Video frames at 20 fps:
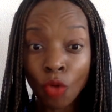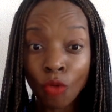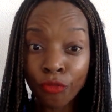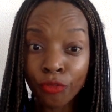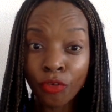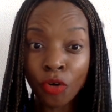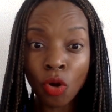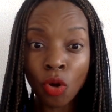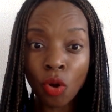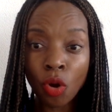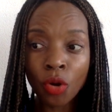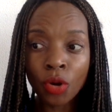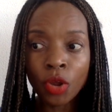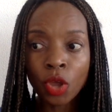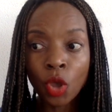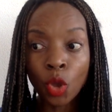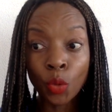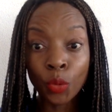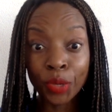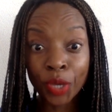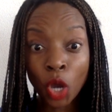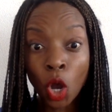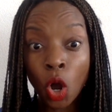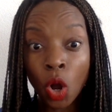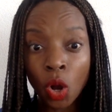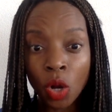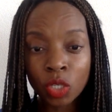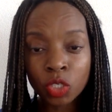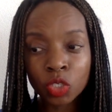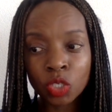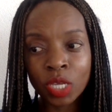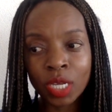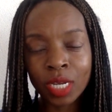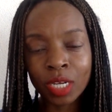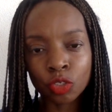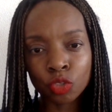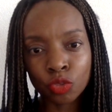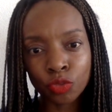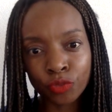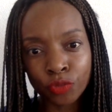four, we hold to the
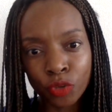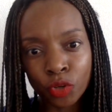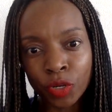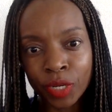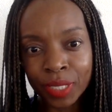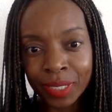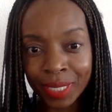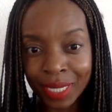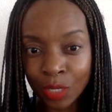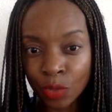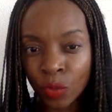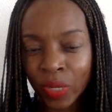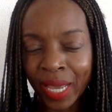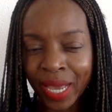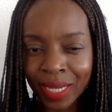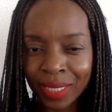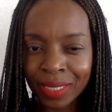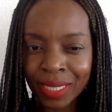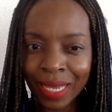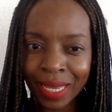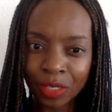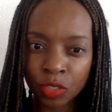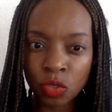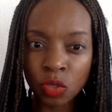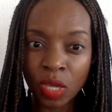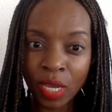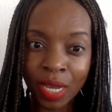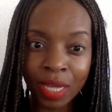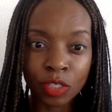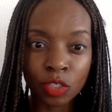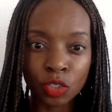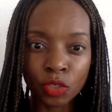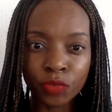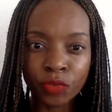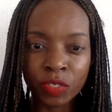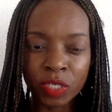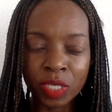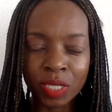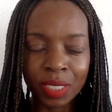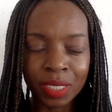count of four, and then we exhale to the count of
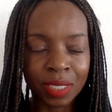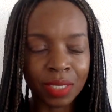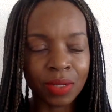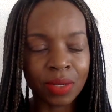six.